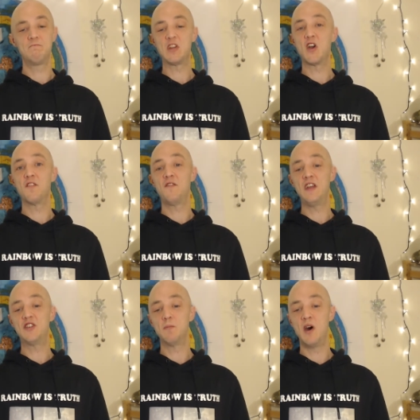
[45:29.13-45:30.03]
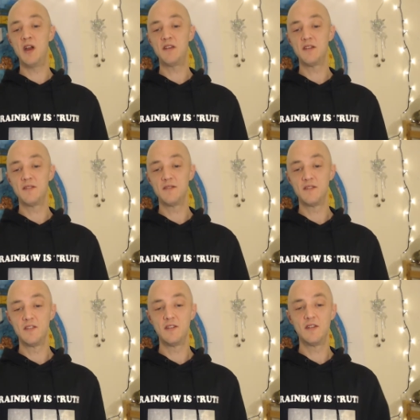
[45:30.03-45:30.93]
You got to feed your mind.
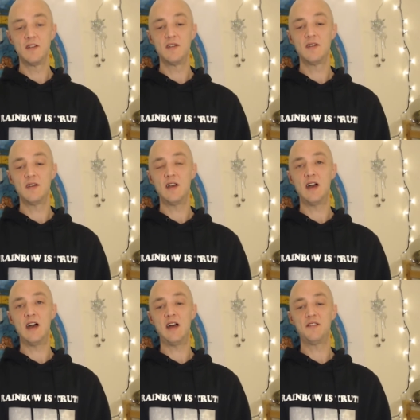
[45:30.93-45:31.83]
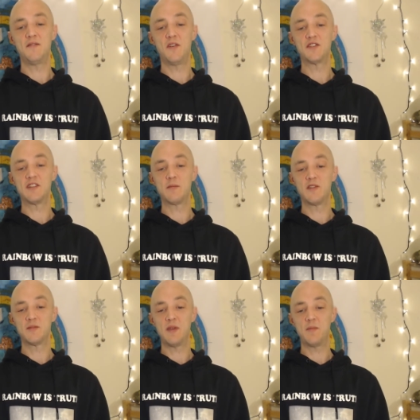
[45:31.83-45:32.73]
And unfortunately,
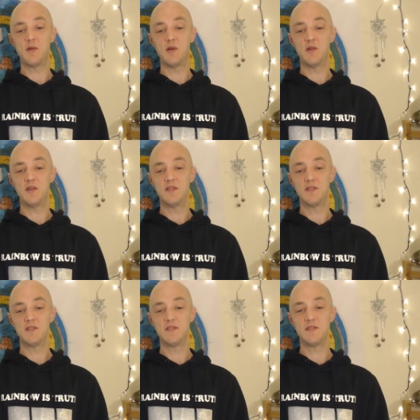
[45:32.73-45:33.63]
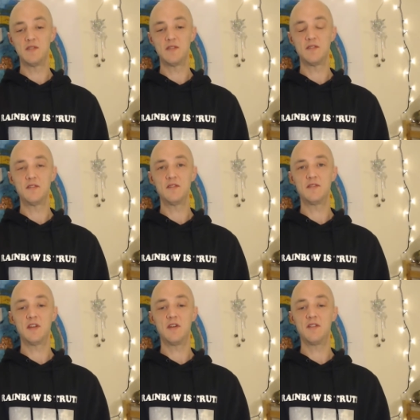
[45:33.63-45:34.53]
most people,
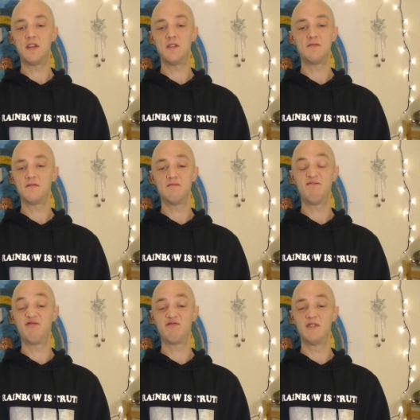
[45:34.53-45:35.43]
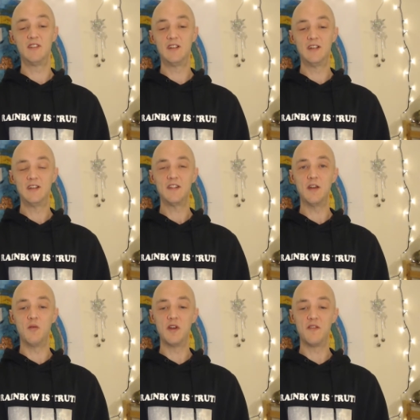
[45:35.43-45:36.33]
you know, they don't
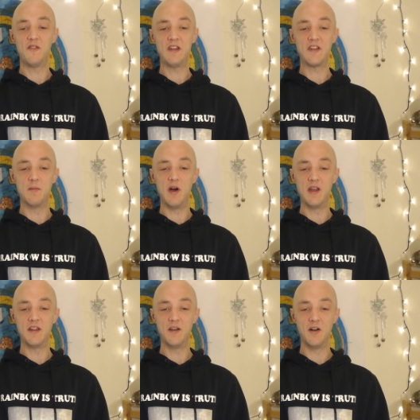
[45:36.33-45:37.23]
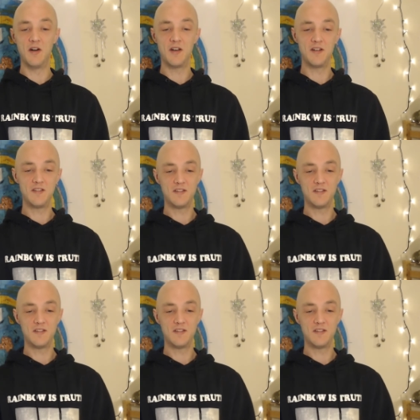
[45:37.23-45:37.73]
want to feed their mind at all.